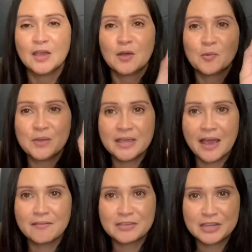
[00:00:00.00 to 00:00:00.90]
We
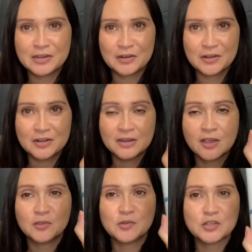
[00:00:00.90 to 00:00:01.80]
have here,
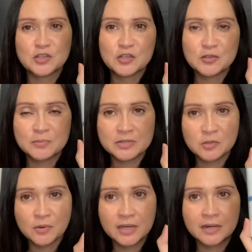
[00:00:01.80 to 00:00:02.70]
you can choose
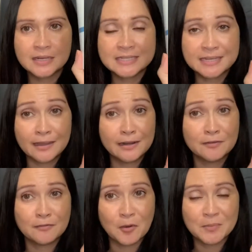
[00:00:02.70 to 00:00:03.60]
between a daily
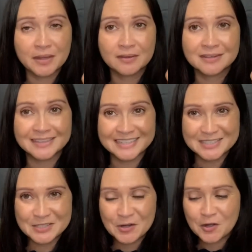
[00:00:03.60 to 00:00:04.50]
foaming
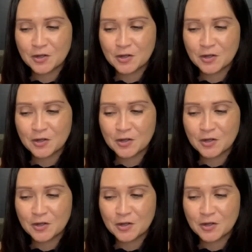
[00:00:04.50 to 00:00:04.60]
cleanser